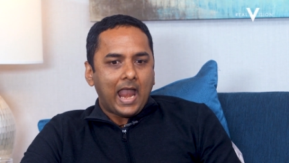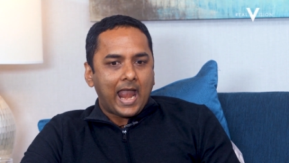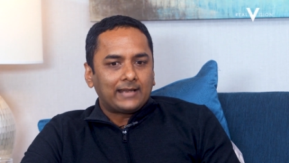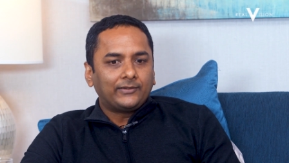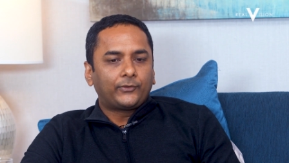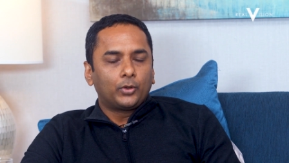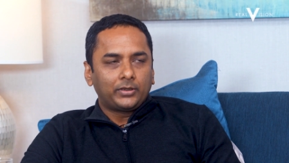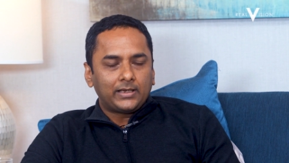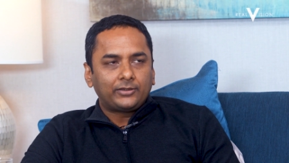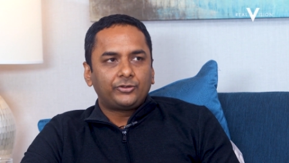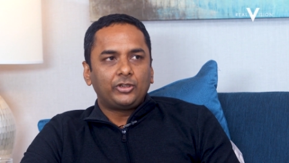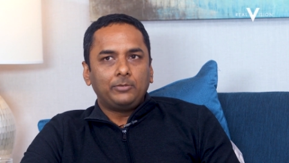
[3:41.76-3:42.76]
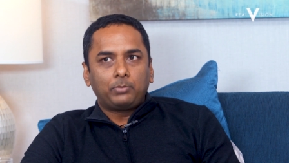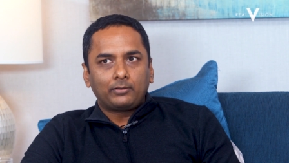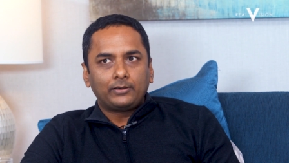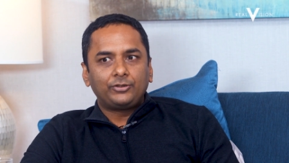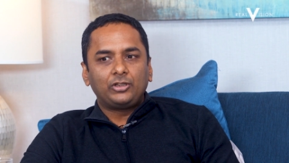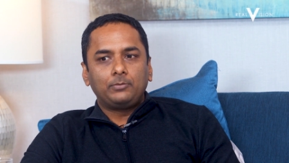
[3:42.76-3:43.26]
And it's going to get
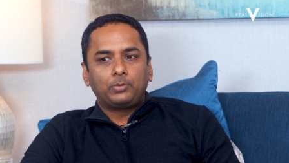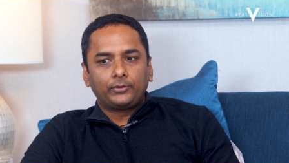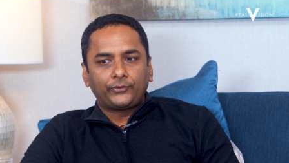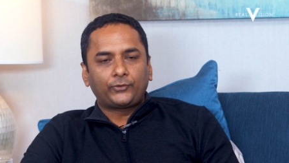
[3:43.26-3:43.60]
cheaper and cheaper to